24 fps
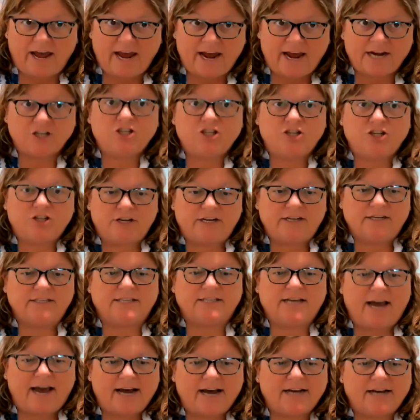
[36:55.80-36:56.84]
age
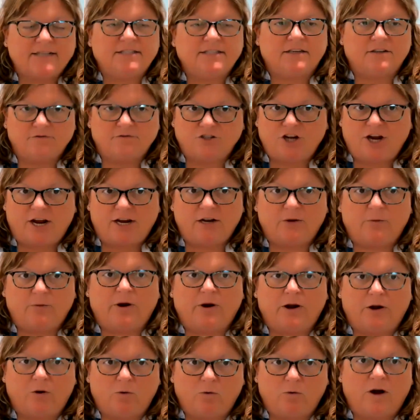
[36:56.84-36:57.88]
is as of
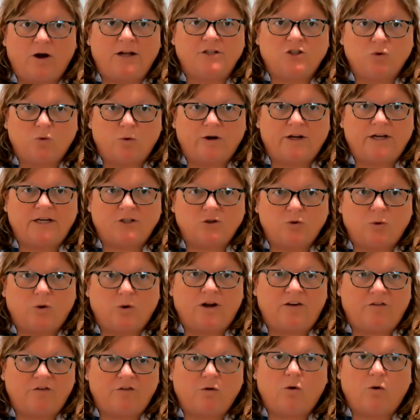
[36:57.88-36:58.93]
January 1,
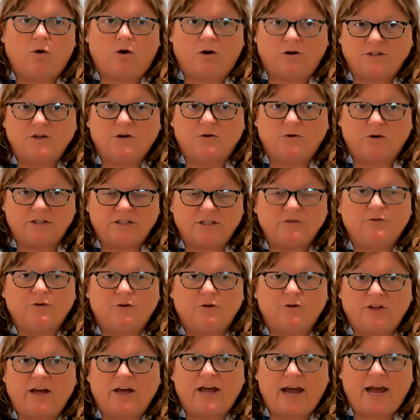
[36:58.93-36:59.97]
2024. So it's
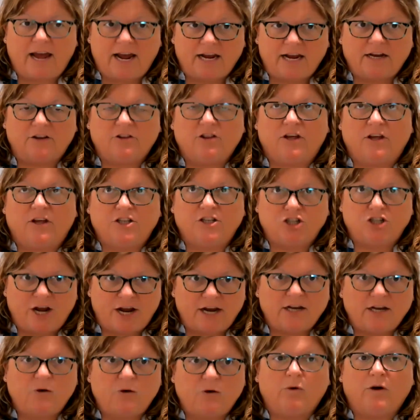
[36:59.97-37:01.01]
for the
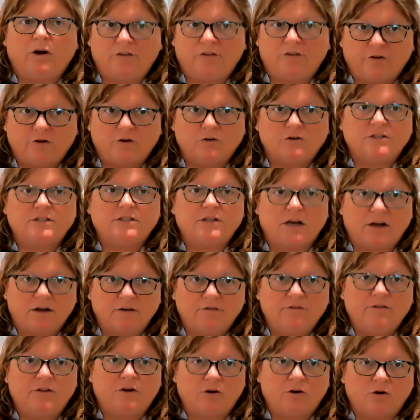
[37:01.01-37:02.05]
January 1st of the